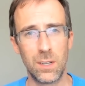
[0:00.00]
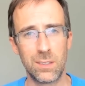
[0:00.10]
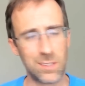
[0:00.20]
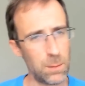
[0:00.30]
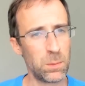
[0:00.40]

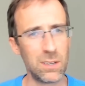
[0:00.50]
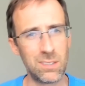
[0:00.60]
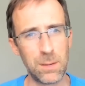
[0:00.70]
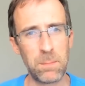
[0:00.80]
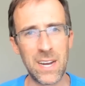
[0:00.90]
Some
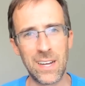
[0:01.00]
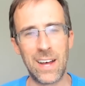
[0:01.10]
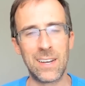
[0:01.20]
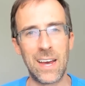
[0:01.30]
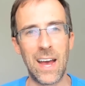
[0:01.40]
recent
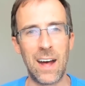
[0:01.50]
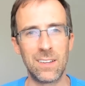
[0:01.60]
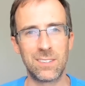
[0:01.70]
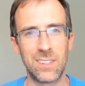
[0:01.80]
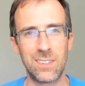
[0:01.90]
meta
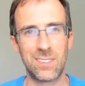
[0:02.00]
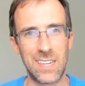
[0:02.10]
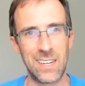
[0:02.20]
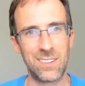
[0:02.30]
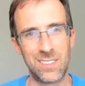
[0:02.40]
analysis
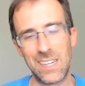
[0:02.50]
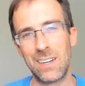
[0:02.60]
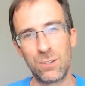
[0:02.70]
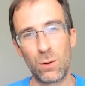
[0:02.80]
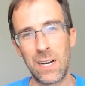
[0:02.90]
says
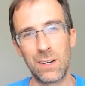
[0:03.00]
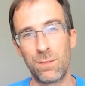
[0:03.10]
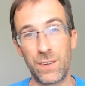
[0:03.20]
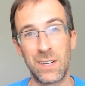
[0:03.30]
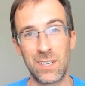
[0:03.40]
that training to
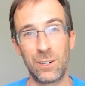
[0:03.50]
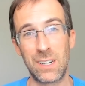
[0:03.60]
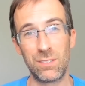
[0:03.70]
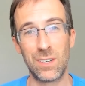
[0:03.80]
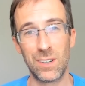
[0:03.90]
failure
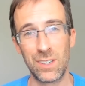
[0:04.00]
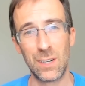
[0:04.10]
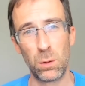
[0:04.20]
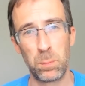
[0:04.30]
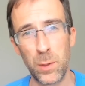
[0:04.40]
gives you a
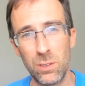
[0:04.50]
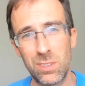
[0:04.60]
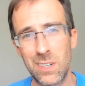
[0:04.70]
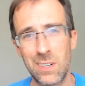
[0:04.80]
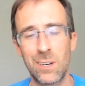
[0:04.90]
little
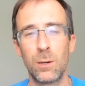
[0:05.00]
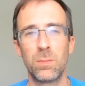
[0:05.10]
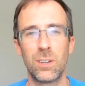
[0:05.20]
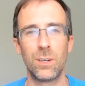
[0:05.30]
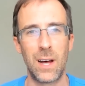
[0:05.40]
boost in
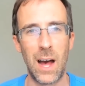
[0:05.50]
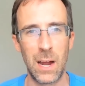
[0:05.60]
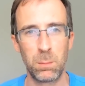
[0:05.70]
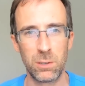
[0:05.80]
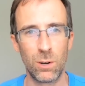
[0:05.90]
terms of
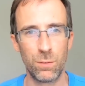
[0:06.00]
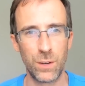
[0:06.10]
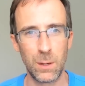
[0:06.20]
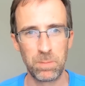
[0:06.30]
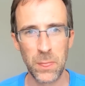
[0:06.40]
hypertrophy,